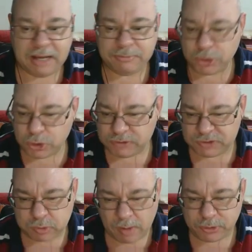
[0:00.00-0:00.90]
You could have
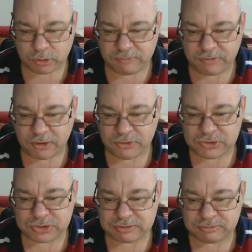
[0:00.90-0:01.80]
swapped all of
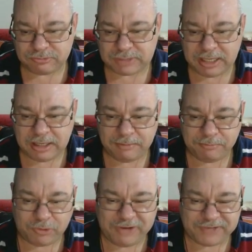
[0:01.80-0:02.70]
those
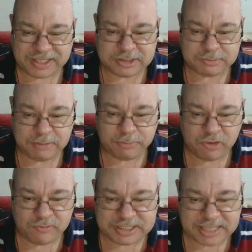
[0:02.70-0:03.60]
reflex
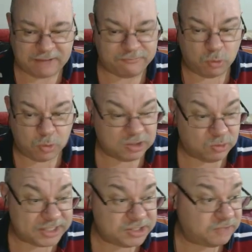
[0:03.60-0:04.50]
improvements out for will
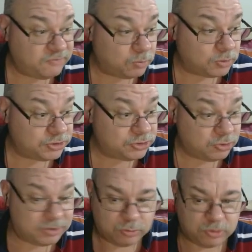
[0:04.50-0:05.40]
ones if you wanted
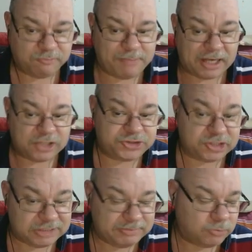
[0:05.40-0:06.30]
to, and it would have balanced it a
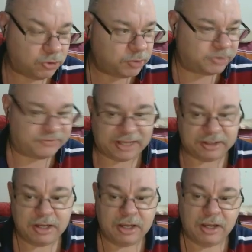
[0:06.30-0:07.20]
little bit more. You would have
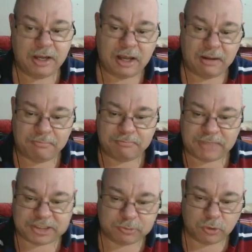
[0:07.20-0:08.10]
had
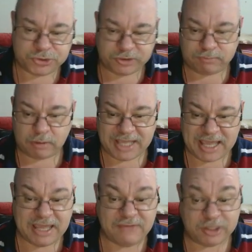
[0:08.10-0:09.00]
much more sort of probably
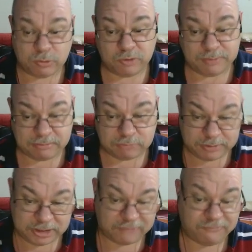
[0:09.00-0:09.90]
even. It would have been
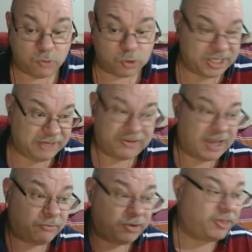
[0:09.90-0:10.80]
probably like 14 for
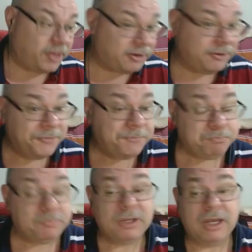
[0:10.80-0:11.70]
everything.
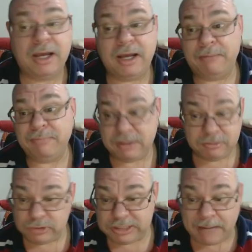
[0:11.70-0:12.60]

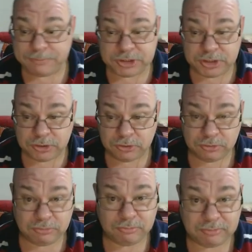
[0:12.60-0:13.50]
Up to you.